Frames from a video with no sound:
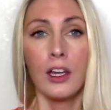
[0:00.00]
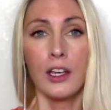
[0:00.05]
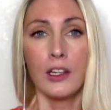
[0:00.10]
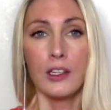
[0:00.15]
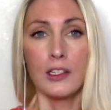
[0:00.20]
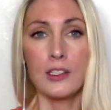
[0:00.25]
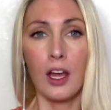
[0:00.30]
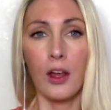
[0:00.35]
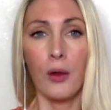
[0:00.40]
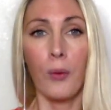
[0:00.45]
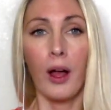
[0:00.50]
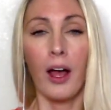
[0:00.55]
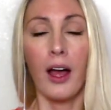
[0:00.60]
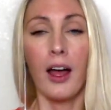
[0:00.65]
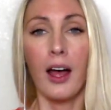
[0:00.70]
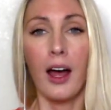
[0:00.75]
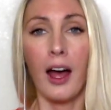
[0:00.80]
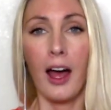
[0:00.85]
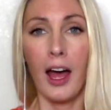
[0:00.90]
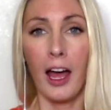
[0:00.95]
So
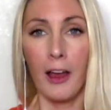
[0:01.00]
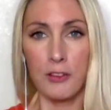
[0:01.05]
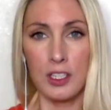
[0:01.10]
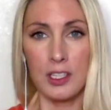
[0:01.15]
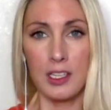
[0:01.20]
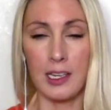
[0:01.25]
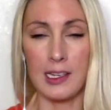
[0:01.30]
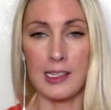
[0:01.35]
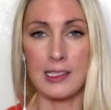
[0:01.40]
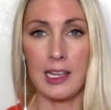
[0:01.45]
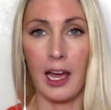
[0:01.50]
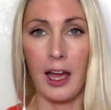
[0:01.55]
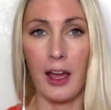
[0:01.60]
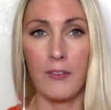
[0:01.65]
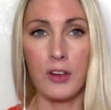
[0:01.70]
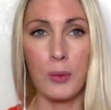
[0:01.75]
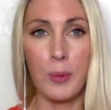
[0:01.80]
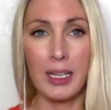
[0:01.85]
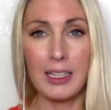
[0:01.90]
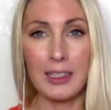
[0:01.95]
after this,
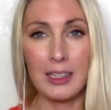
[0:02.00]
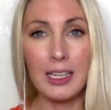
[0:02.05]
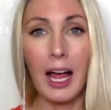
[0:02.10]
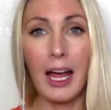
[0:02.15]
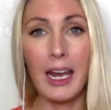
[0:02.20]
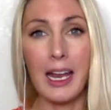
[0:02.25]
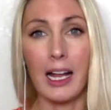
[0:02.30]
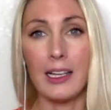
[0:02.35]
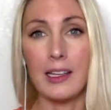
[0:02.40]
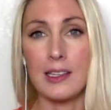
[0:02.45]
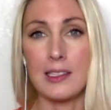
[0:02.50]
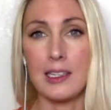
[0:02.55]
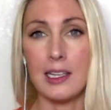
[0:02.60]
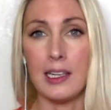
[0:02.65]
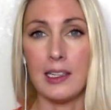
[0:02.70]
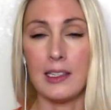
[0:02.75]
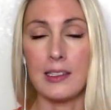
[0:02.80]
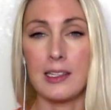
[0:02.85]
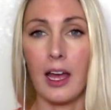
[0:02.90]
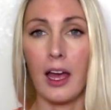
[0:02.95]
after my little
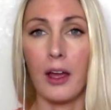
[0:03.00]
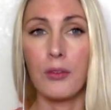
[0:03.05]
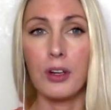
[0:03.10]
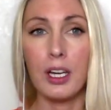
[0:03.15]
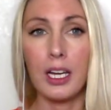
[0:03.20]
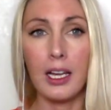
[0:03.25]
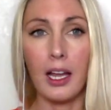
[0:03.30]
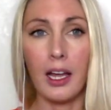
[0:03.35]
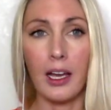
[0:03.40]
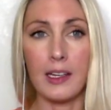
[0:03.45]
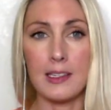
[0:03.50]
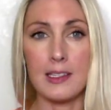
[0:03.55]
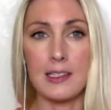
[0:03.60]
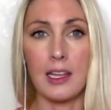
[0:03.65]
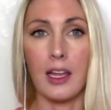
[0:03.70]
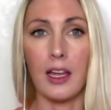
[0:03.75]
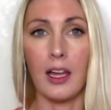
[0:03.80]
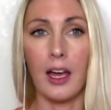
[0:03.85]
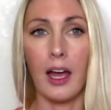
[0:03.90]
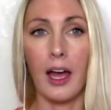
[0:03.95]
analysis, I realised
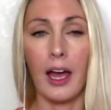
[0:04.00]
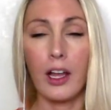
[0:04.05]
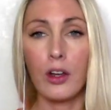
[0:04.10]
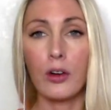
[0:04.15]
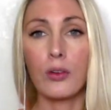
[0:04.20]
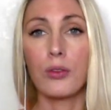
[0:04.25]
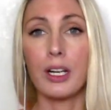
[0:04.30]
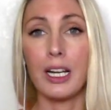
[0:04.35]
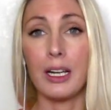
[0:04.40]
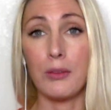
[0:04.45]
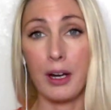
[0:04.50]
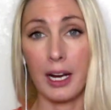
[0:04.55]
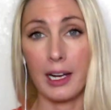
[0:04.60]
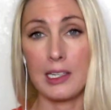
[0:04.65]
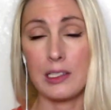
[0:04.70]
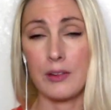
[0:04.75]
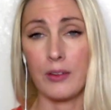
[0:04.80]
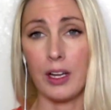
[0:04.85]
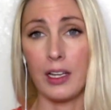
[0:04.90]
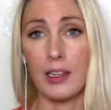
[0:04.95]
that I could really
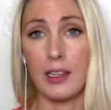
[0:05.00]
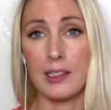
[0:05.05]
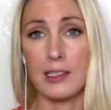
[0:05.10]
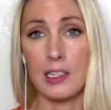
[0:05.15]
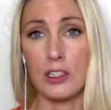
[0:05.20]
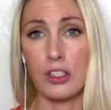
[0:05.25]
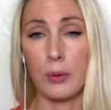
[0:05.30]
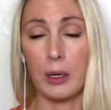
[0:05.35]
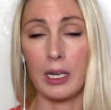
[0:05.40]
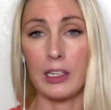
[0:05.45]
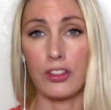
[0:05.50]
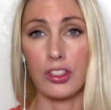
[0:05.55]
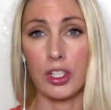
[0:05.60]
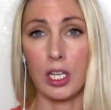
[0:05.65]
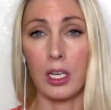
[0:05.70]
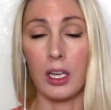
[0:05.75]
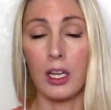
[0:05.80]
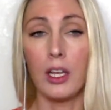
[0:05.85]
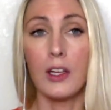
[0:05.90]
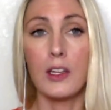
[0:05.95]
rectify this
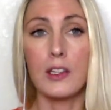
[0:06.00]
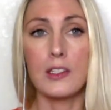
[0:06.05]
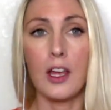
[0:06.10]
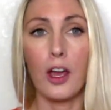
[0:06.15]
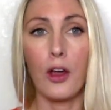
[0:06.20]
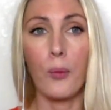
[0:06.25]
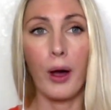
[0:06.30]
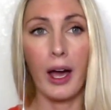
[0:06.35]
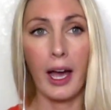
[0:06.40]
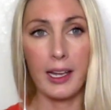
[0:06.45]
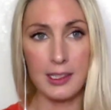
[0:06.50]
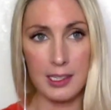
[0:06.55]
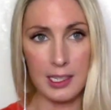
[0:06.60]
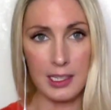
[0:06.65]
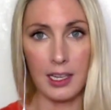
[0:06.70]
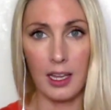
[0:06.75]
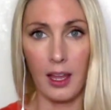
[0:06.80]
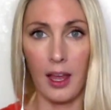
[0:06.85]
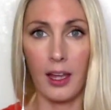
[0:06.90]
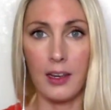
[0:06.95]
situation. So I
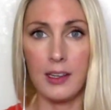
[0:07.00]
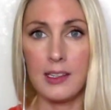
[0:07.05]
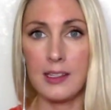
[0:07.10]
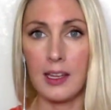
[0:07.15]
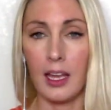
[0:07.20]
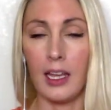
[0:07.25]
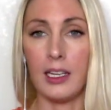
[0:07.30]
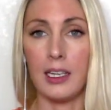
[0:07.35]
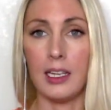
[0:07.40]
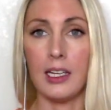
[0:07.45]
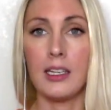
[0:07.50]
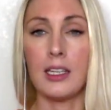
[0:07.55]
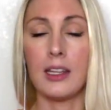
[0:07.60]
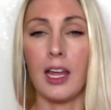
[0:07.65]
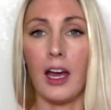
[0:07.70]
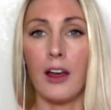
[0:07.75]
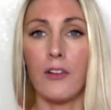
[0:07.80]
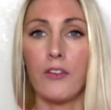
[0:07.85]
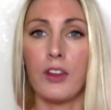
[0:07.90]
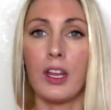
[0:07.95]
did. I decided
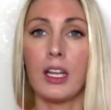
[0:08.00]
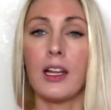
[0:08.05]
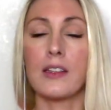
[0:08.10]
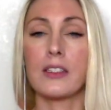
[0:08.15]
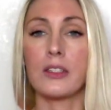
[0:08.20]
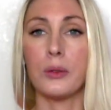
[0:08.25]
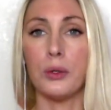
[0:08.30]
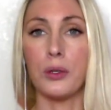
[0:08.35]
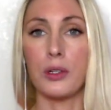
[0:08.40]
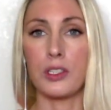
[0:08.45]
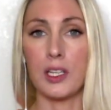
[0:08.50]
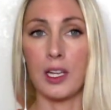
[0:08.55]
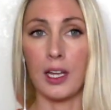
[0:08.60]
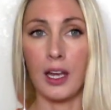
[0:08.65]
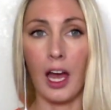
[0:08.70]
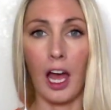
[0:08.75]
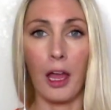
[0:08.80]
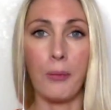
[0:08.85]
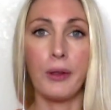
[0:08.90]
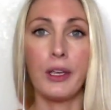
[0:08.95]
that for the last
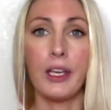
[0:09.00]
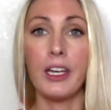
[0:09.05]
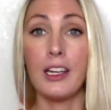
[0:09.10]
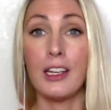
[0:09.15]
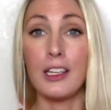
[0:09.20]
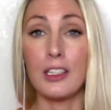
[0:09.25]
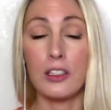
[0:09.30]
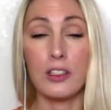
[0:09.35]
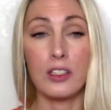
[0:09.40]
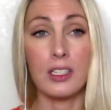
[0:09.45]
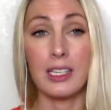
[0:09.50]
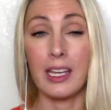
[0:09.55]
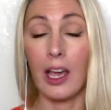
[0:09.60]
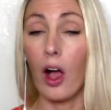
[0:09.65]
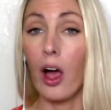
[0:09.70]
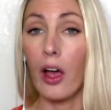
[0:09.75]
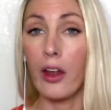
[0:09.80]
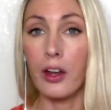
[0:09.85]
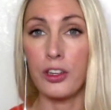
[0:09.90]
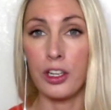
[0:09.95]
quarter, I'm going to
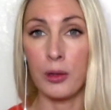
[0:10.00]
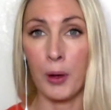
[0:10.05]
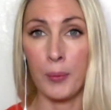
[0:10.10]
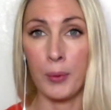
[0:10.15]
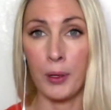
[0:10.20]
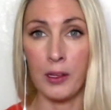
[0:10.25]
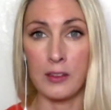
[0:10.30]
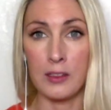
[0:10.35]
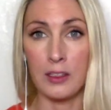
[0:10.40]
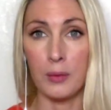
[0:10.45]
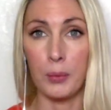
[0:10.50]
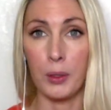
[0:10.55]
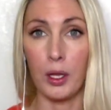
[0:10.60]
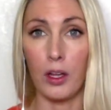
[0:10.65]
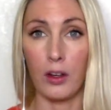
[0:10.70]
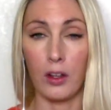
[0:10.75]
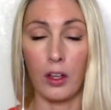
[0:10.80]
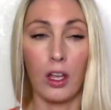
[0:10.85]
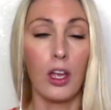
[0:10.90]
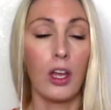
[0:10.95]
get on and do my personal
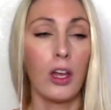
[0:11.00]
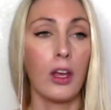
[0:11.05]
blog.